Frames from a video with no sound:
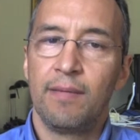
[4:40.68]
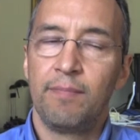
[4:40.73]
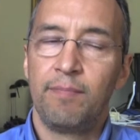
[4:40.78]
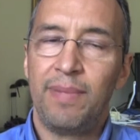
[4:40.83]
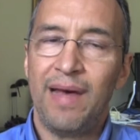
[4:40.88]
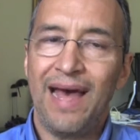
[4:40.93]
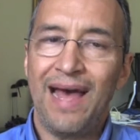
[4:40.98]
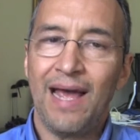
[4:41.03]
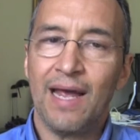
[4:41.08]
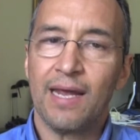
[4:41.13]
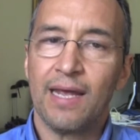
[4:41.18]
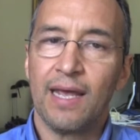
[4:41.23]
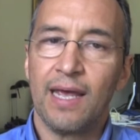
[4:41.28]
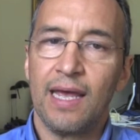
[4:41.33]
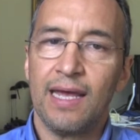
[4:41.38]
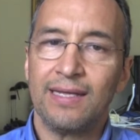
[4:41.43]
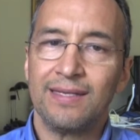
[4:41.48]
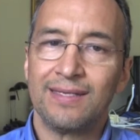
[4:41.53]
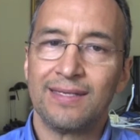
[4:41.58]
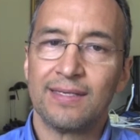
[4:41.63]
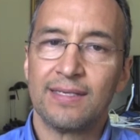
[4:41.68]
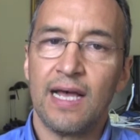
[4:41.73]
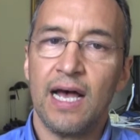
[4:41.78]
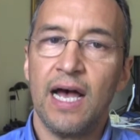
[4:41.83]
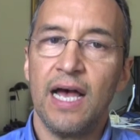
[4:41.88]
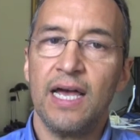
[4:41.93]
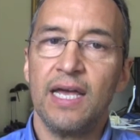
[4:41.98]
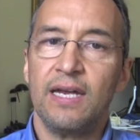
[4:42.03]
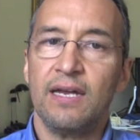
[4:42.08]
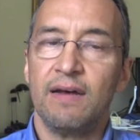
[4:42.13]
back and
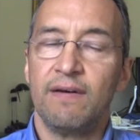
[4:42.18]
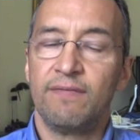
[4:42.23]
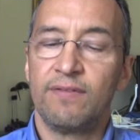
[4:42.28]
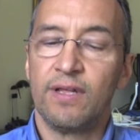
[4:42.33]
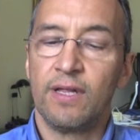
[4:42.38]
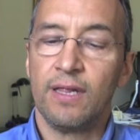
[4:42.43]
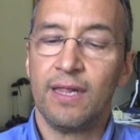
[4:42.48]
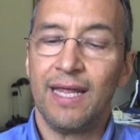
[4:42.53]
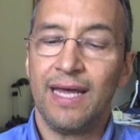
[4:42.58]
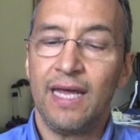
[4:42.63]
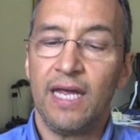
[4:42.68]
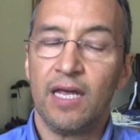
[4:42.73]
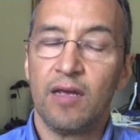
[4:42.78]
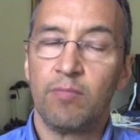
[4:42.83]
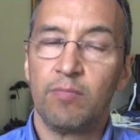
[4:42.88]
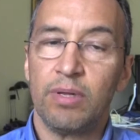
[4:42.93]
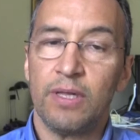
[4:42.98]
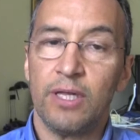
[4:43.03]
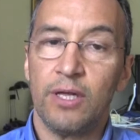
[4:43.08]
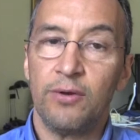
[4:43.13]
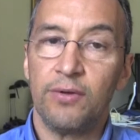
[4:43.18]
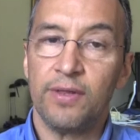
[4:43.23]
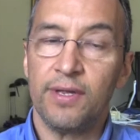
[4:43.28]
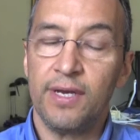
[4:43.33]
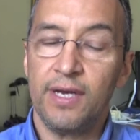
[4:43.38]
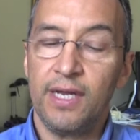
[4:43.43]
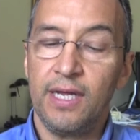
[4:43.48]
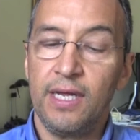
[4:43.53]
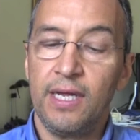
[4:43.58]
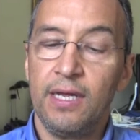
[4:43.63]
side of the leg below the
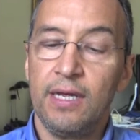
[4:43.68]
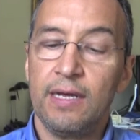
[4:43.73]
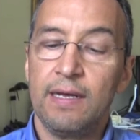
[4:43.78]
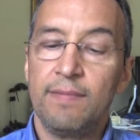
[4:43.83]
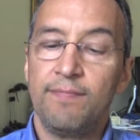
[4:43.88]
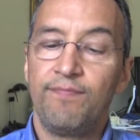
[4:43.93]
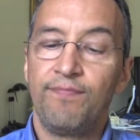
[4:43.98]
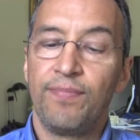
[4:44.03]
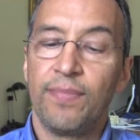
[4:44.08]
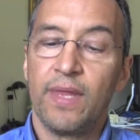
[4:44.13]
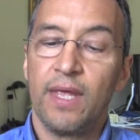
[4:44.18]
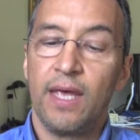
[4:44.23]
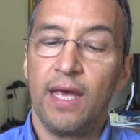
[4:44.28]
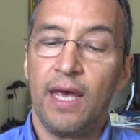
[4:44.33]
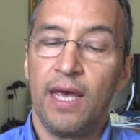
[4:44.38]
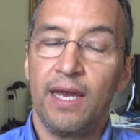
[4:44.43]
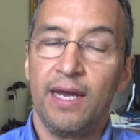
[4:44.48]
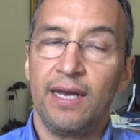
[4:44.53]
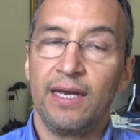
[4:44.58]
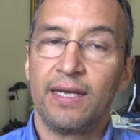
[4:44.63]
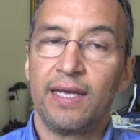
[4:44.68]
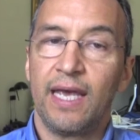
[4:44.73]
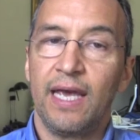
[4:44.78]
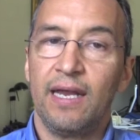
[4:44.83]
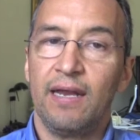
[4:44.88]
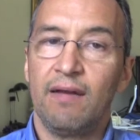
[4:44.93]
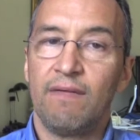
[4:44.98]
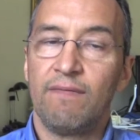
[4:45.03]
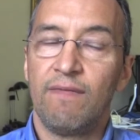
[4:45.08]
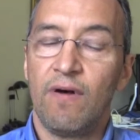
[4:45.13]
knee, and it
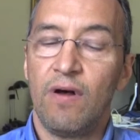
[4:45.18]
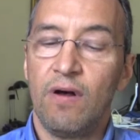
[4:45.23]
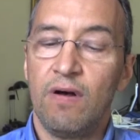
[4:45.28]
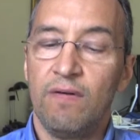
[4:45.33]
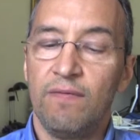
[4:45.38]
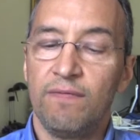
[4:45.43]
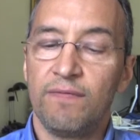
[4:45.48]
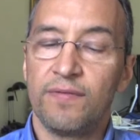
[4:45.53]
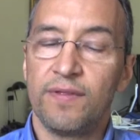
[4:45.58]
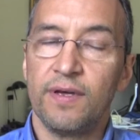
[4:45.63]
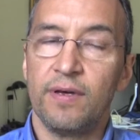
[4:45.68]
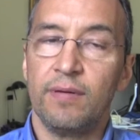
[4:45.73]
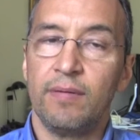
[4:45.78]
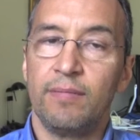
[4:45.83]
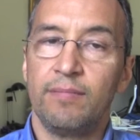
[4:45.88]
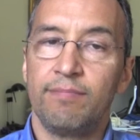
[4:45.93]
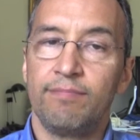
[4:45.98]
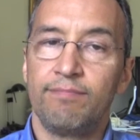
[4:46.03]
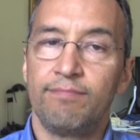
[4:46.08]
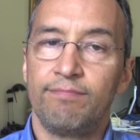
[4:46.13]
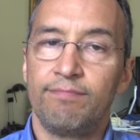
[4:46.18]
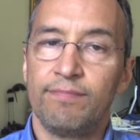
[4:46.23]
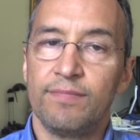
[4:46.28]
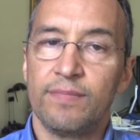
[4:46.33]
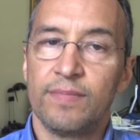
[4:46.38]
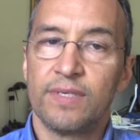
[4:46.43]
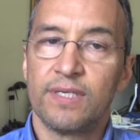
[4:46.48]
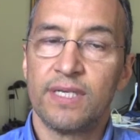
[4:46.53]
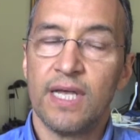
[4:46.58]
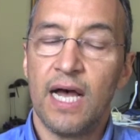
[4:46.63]
can involve the
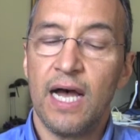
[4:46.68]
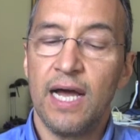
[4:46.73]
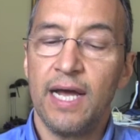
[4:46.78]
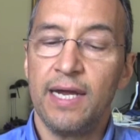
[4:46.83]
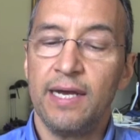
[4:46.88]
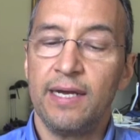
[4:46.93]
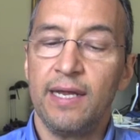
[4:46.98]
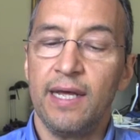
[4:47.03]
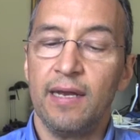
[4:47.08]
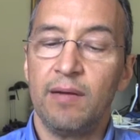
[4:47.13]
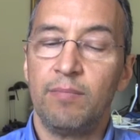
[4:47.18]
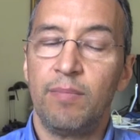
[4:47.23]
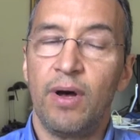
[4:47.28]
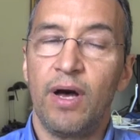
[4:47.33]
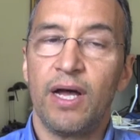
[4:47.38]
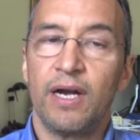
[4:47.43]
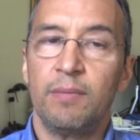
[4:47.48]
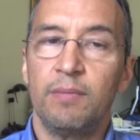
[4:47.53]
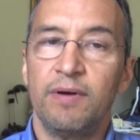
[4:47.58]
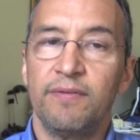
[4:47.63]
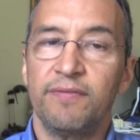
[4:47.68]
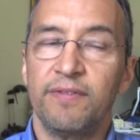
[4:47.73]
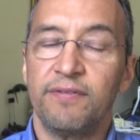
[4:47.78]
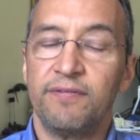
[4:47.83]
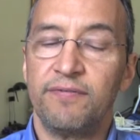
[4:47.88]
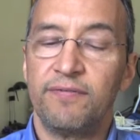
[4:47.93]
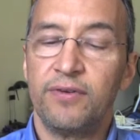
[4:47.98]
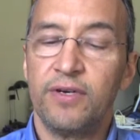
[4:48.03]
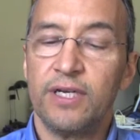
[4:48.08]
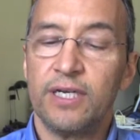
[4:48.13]
side and bottom of the
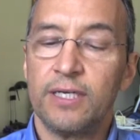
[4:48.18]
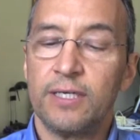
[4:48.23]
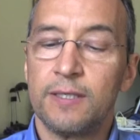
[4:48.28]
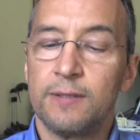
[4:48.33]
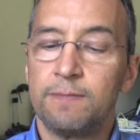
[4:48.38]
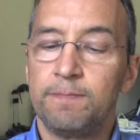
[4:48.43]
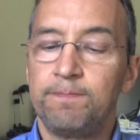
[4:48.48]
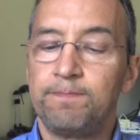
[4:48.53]
foot.